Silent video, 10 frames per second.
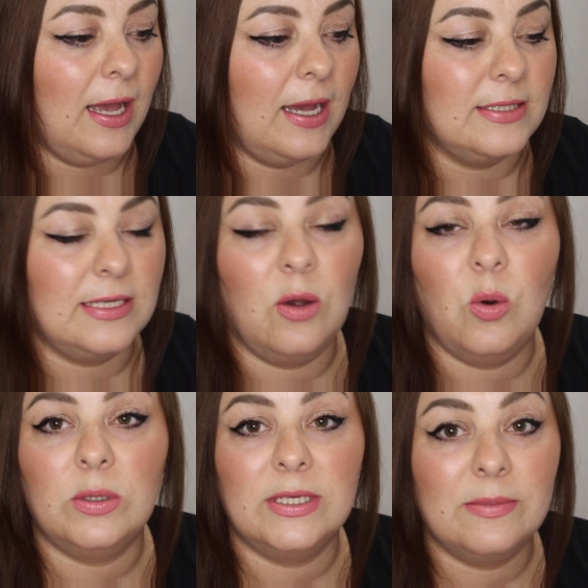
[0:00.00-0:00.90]
and I
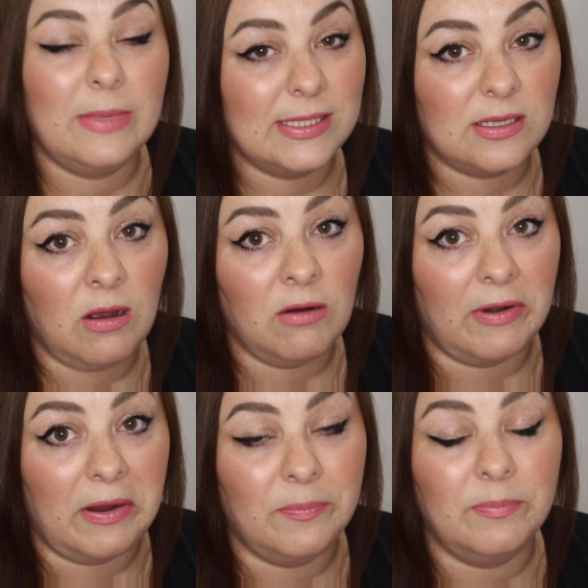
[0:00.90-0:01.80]
ordered a
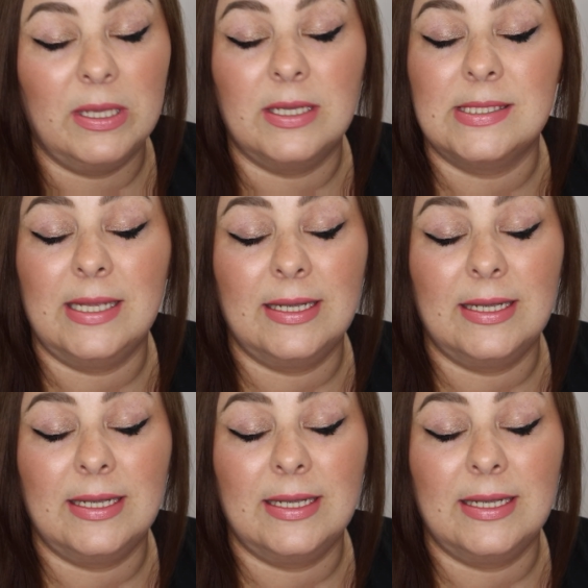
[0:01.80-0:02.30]
mascara because,